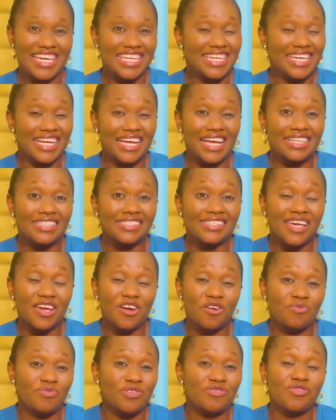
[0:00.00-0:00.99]
They can't
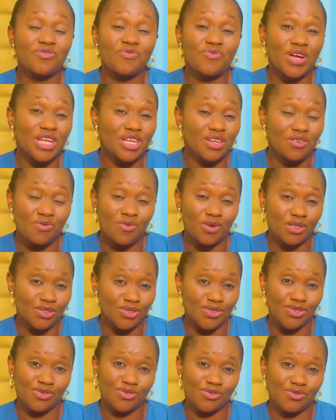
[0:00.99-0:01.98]
help even when they want
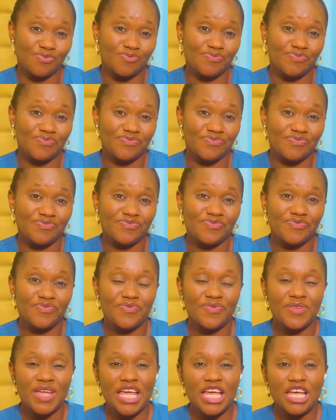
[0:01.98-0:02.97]

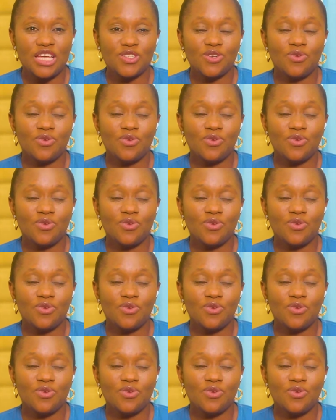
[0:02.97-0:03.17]
to.